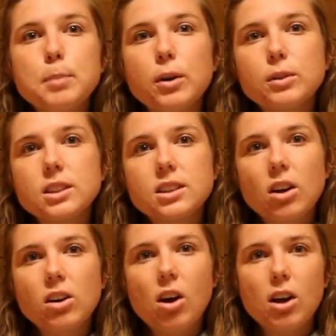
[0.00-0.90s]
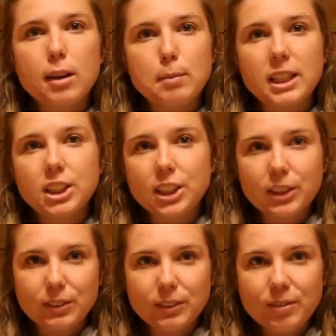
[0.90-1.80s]
boats are called
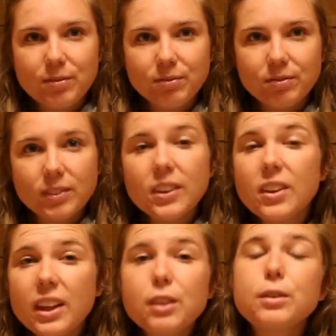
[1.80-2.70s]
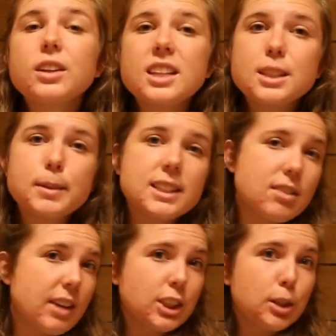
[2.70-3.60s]
Michoon. Click through to this week's
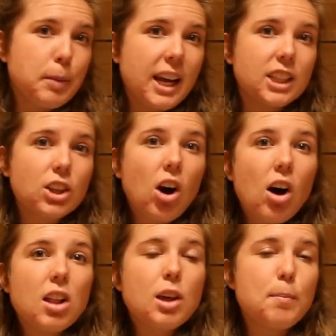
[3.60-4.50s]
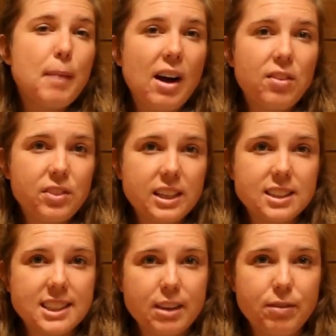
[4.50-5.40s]
adventure page all about
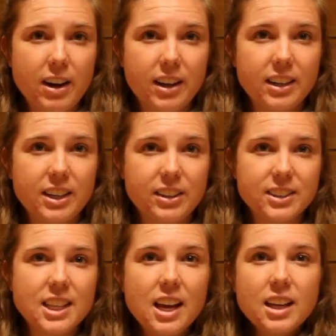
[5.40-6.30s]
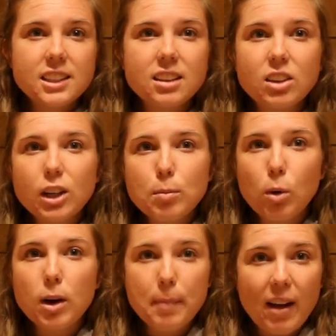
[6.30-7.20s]
these seafaring canoes to learn
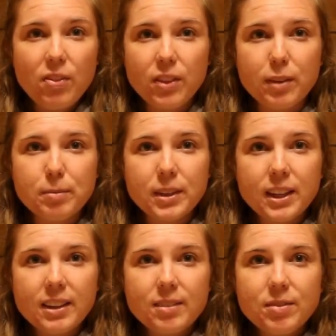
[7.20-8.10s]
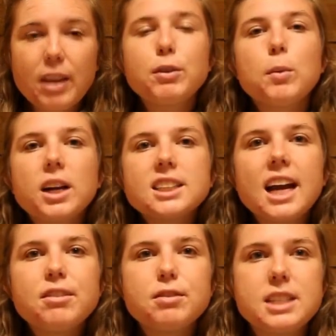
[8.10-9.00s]
more about them. If you want to
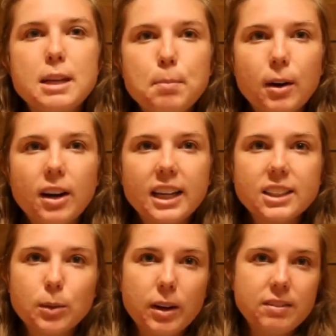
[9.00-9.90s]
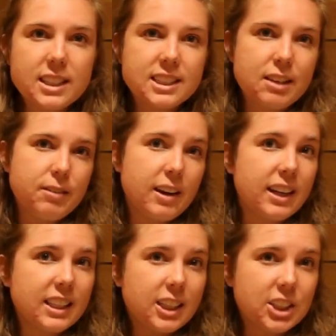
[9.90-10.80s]
dive deeper into one of these
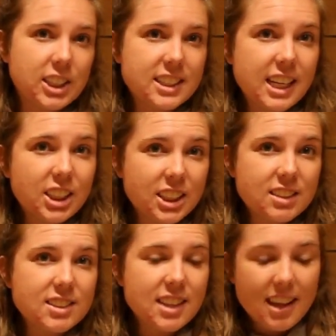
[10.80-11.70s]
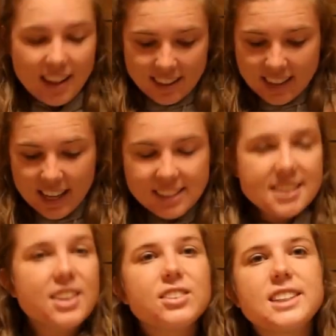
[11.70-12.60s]
seafaring Indigenous nations, let
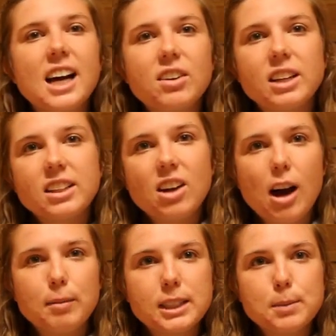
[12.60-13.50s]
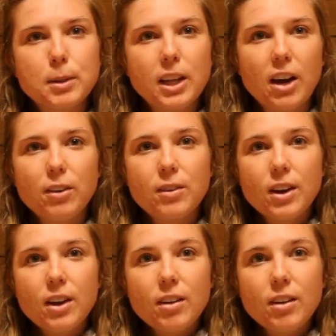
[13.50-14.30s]
us know down in the comments below.